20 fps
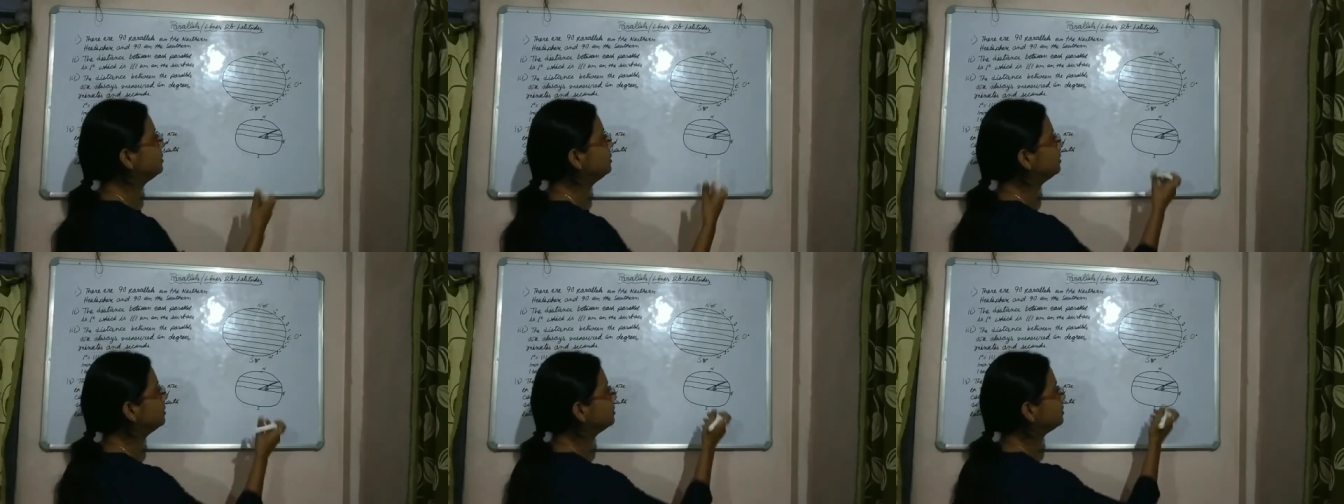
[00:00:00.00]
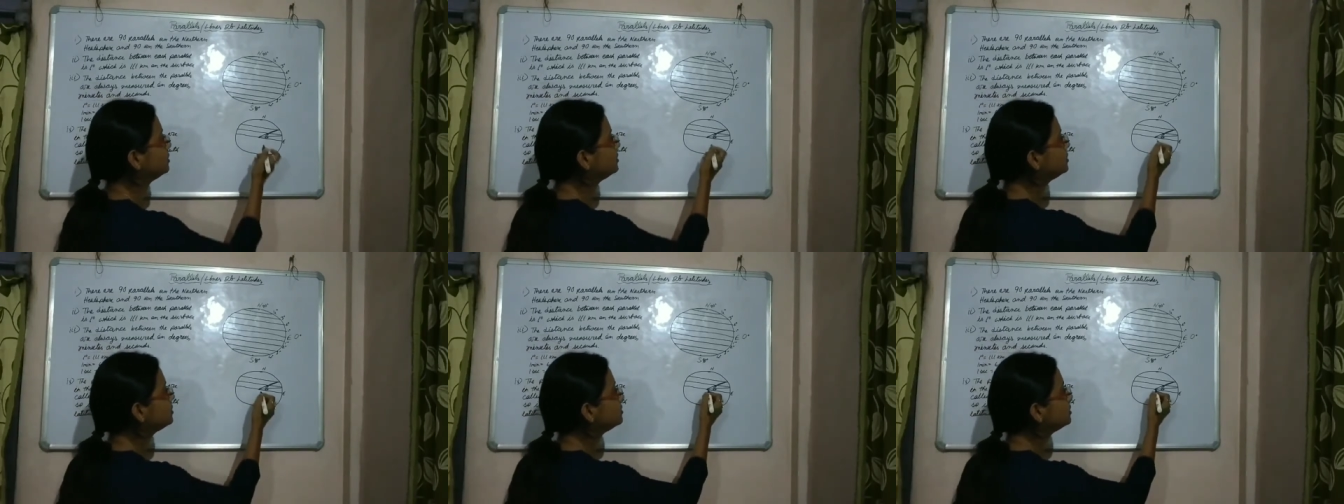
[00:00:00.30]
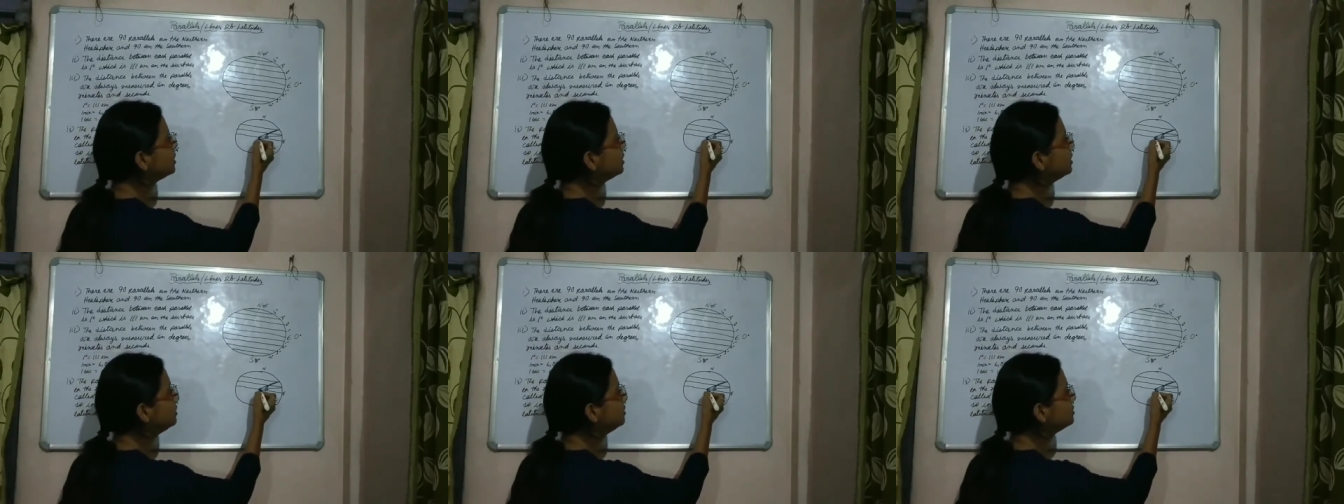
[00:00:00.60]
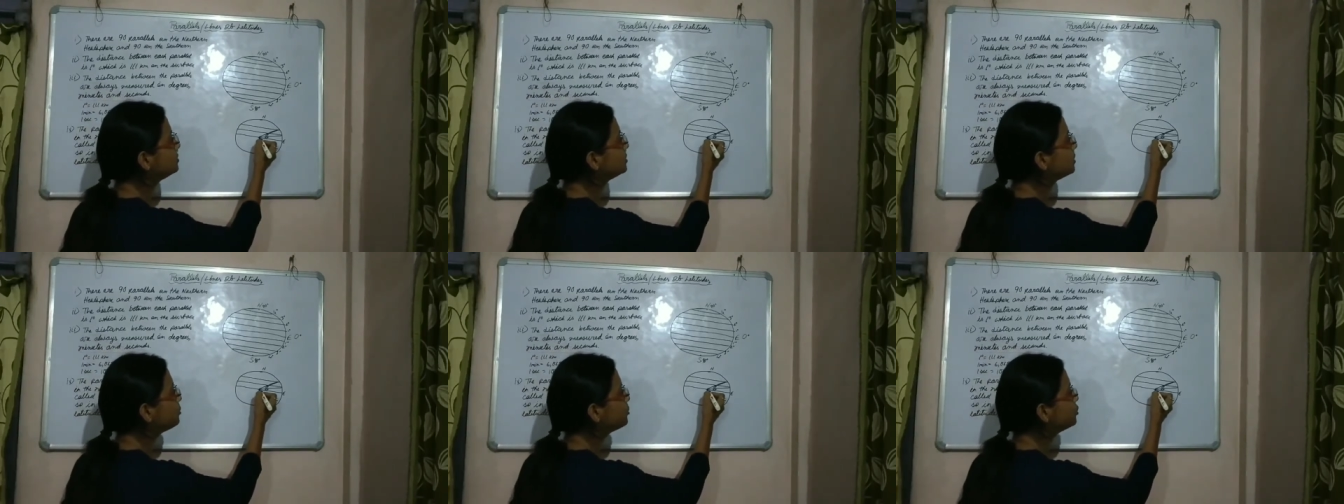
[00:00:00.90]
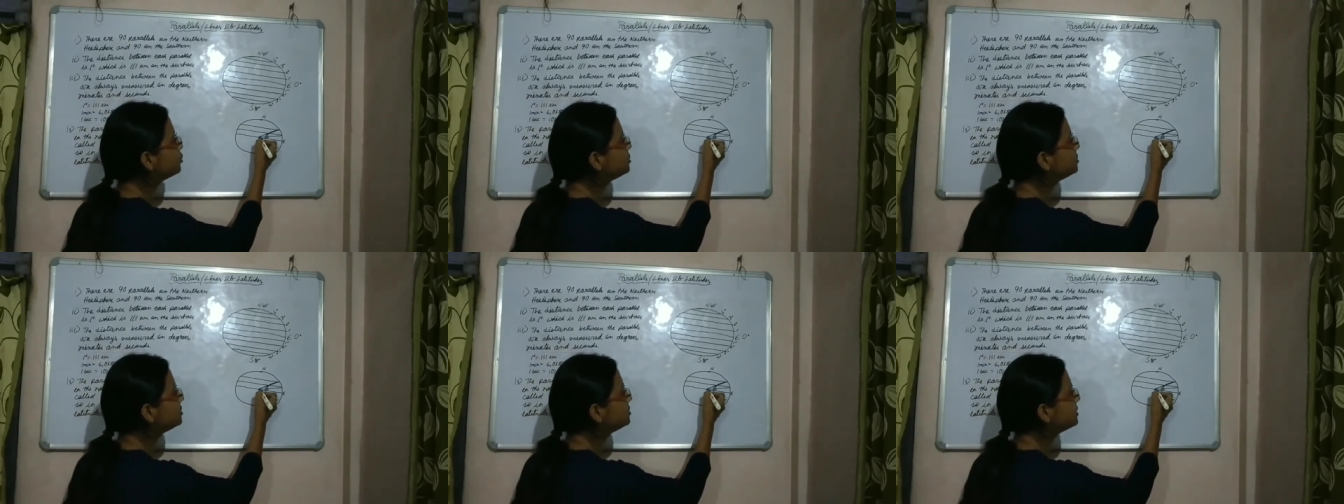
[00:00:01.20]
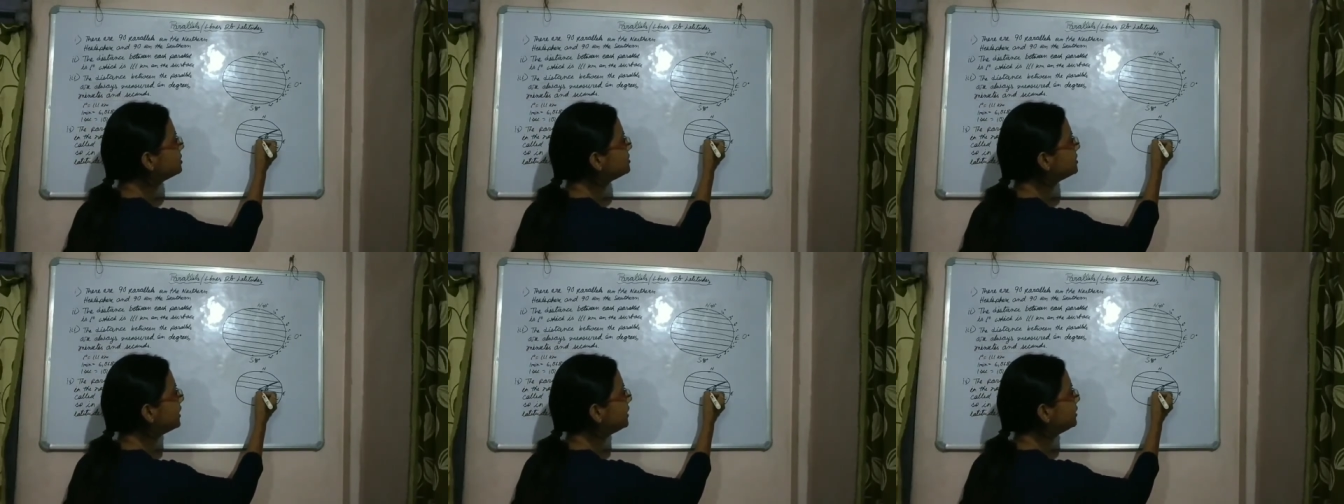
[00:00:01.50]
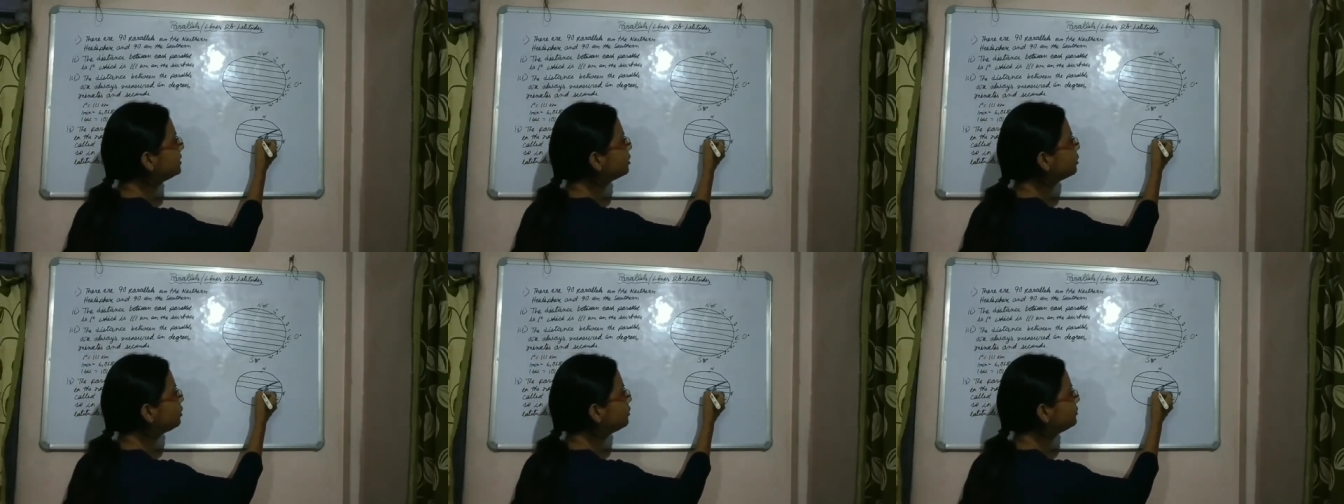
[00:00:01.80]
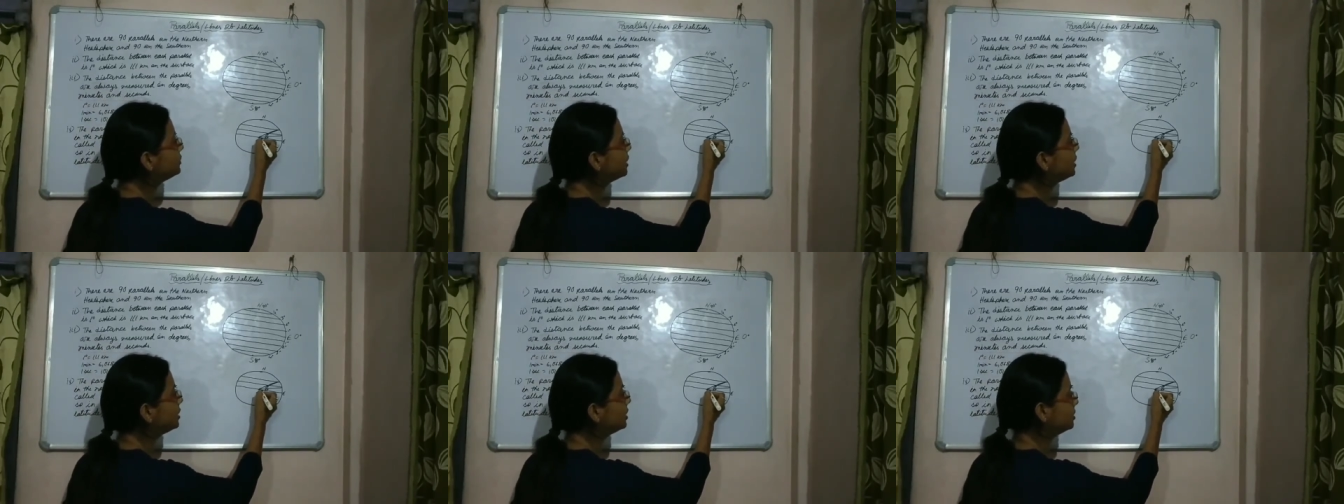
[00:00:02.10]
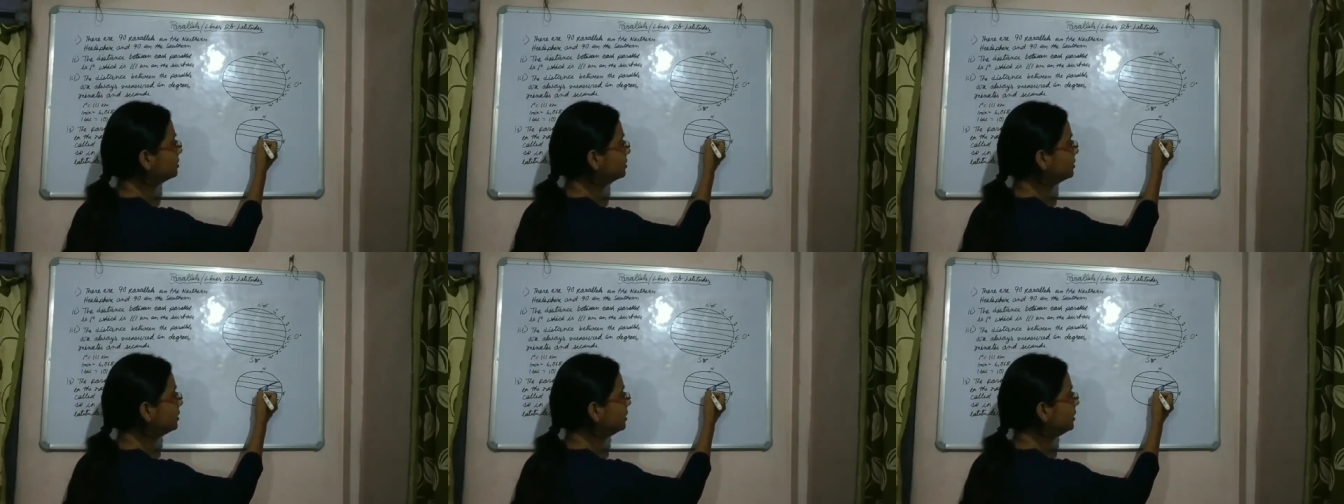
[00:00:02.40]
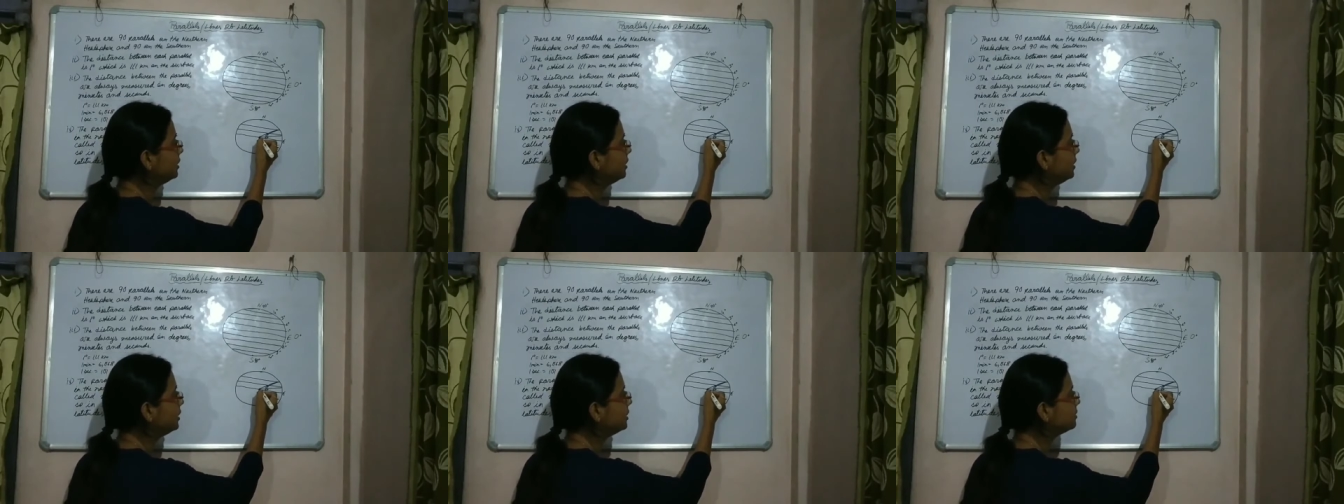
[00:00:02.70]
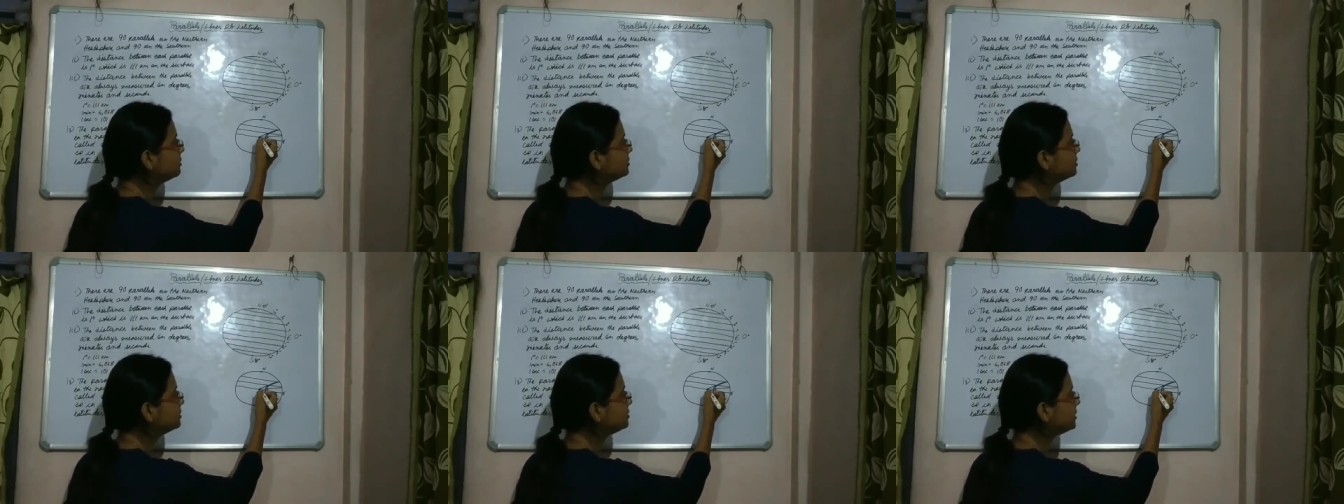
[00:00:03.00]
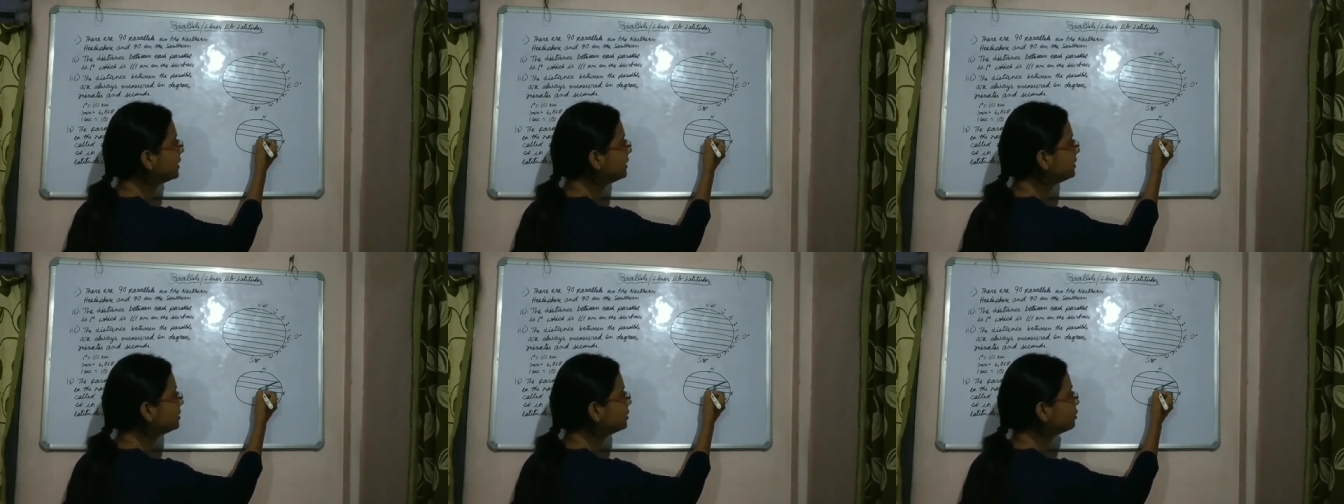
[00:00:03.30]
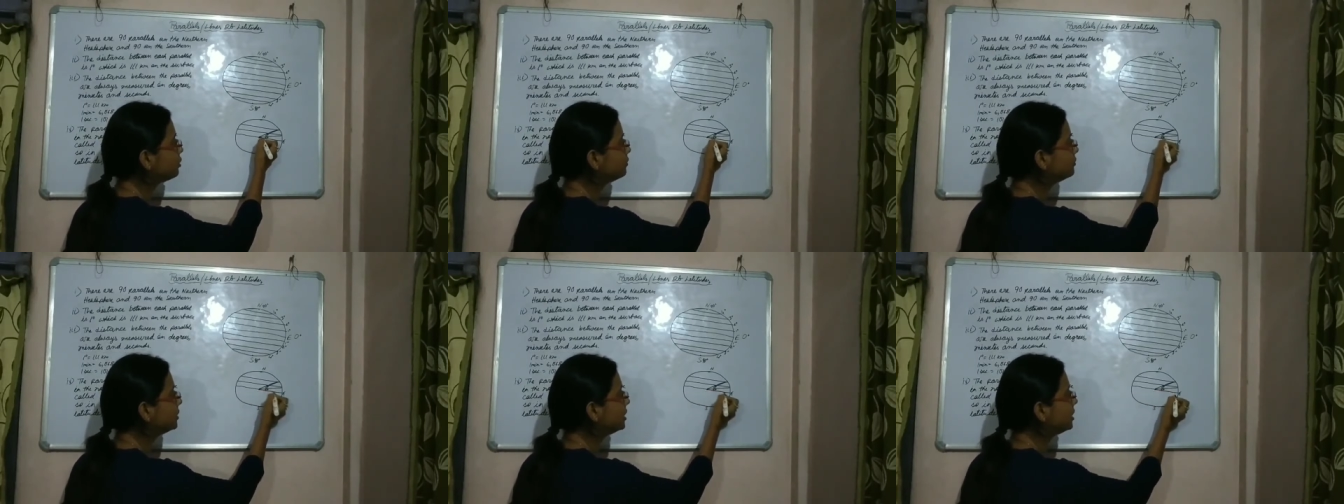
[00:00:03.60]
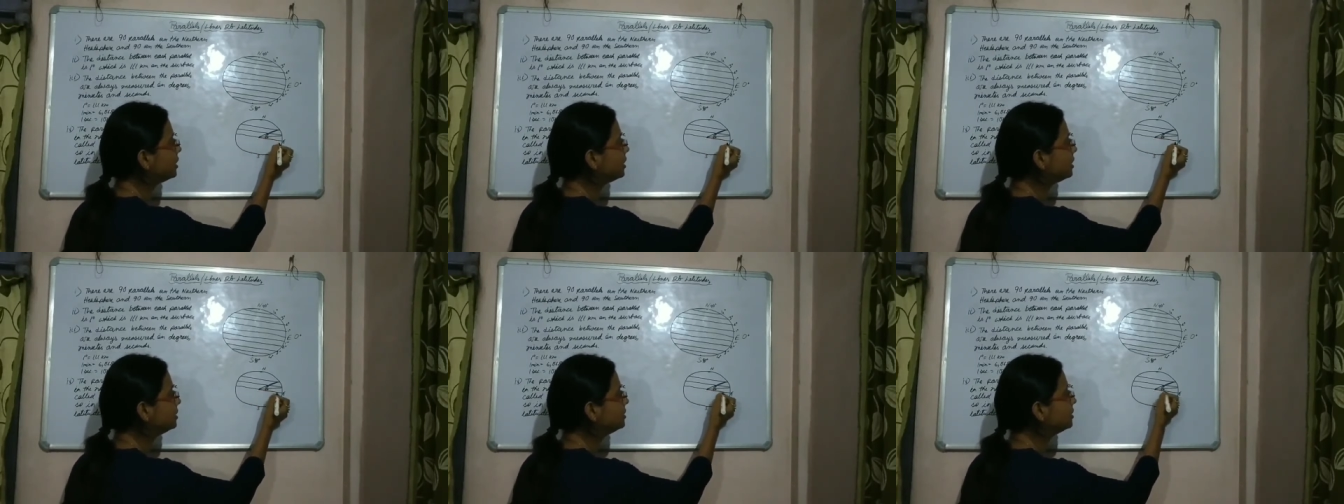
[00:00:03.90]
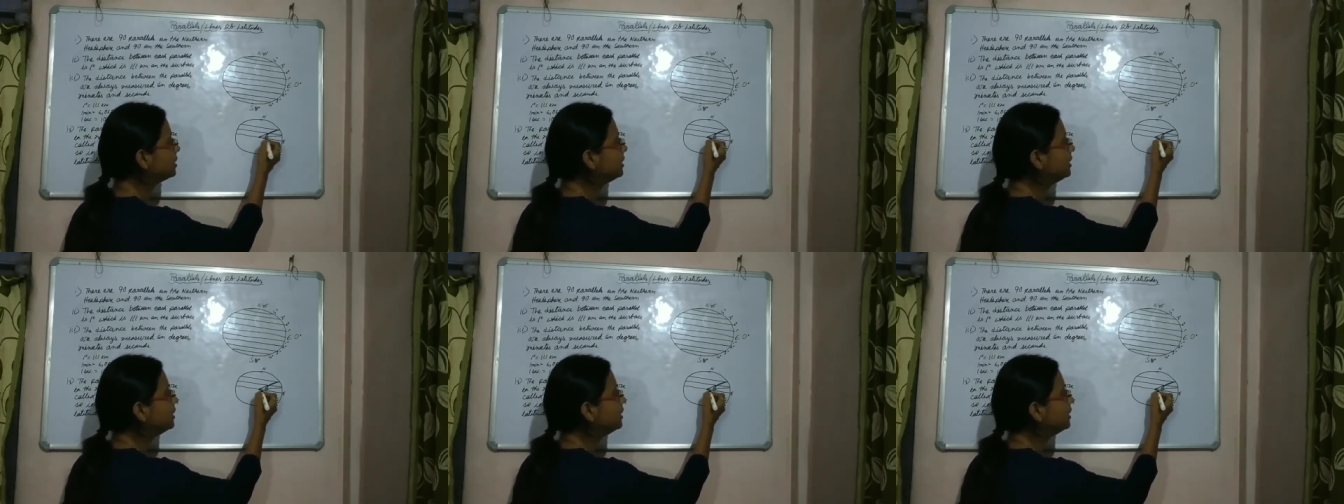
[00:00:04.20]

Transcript: this is the, suppose this is the center of the earth. It is the center of the earth.